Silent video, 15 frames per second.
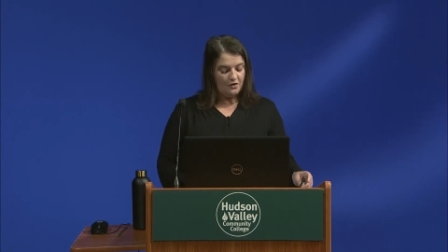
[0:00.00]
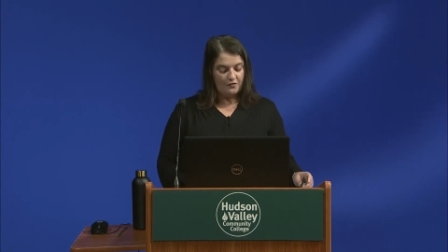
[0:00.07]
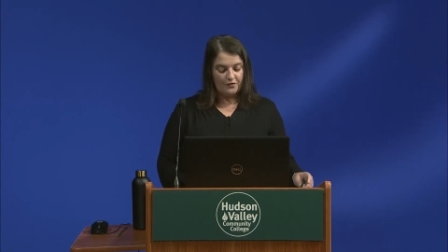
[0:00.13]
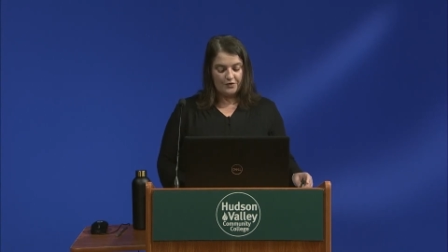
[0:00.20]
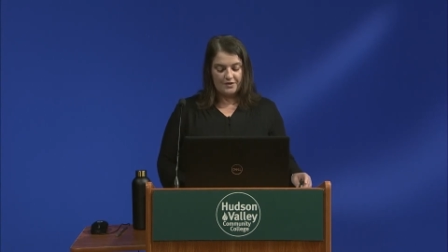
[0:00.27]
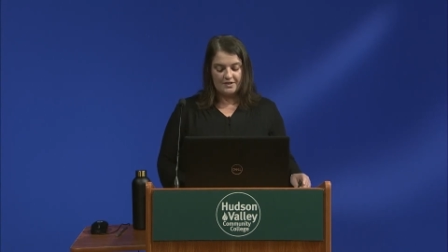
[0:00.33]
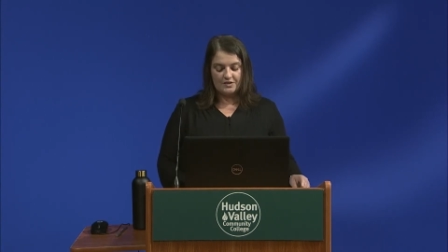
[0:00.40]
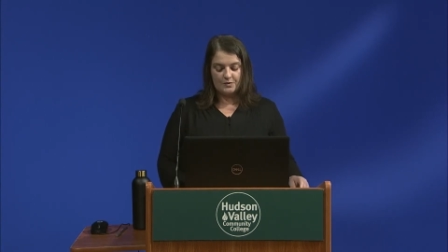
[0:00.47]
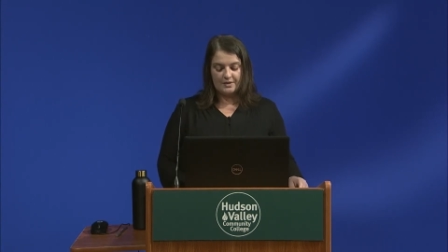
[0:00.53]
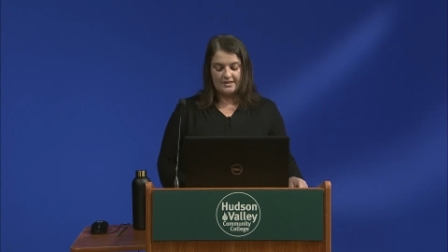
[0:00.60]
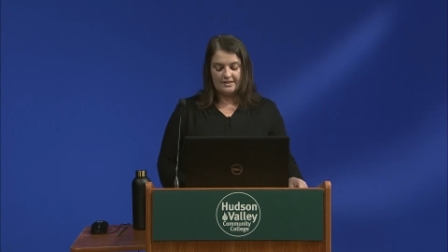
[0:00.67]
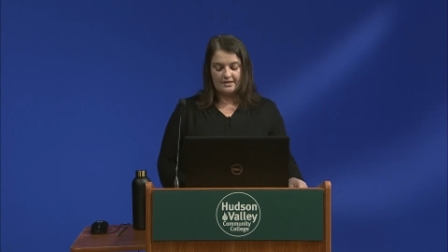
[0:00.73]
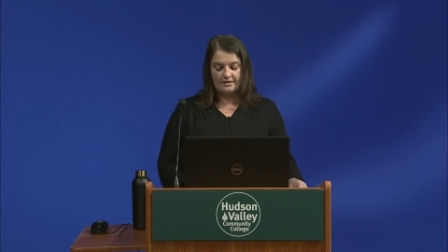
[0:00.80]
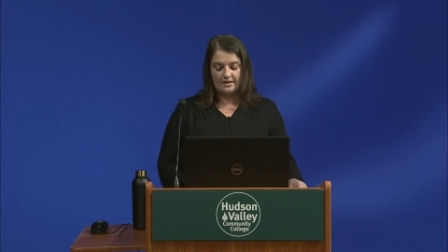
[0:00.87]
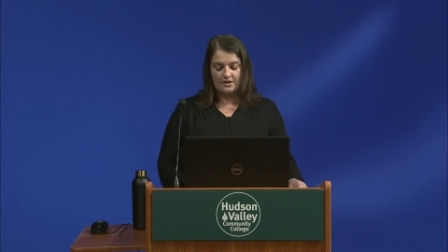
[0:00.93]
For this
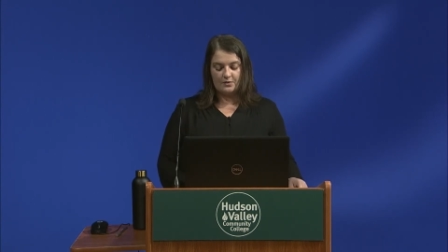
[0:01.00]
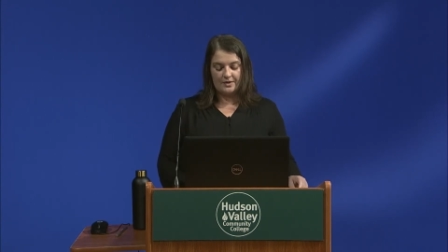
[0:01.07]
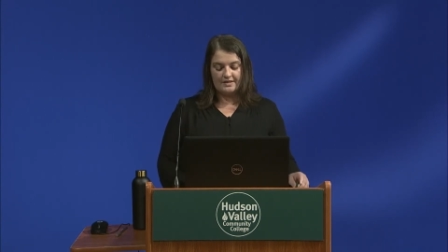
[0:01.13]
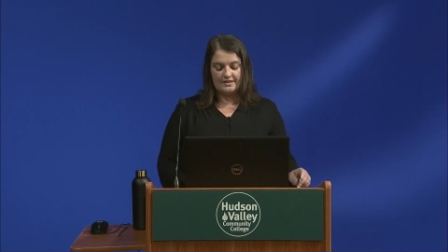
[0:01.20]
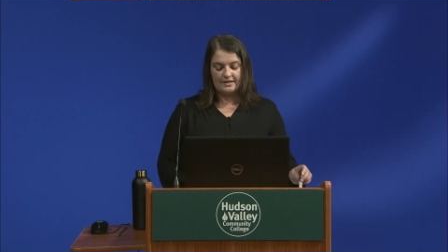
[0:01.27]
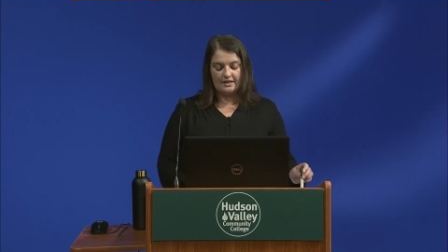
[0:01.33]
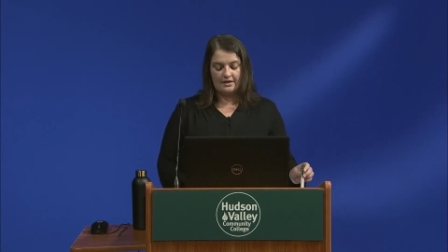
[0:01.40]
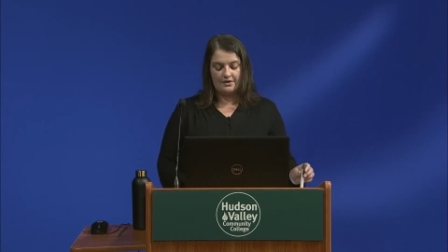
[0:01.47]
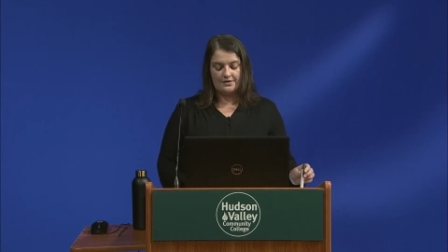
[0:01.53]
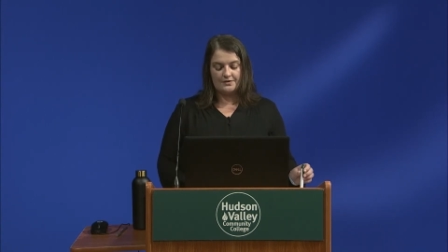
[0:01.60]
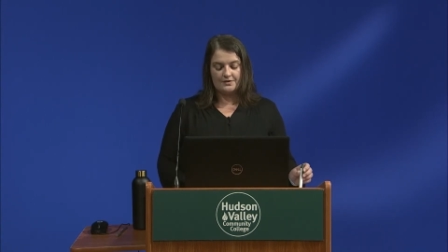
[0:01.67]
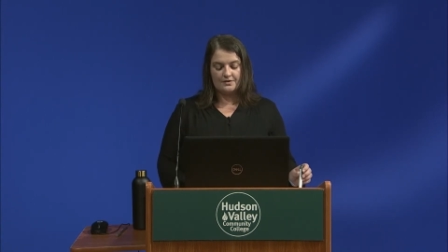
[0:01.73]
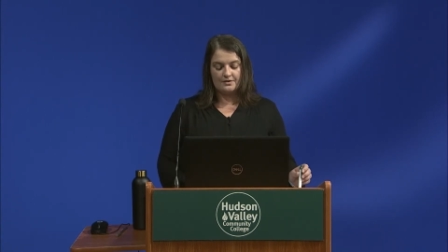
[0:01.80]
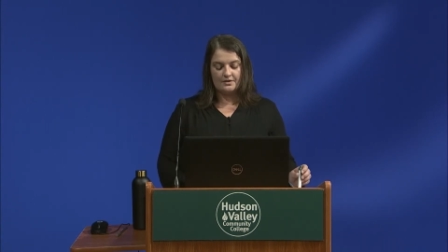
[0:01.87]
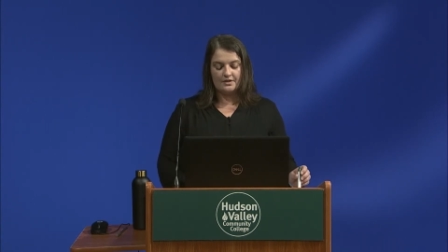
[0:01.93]
reason, in recent years,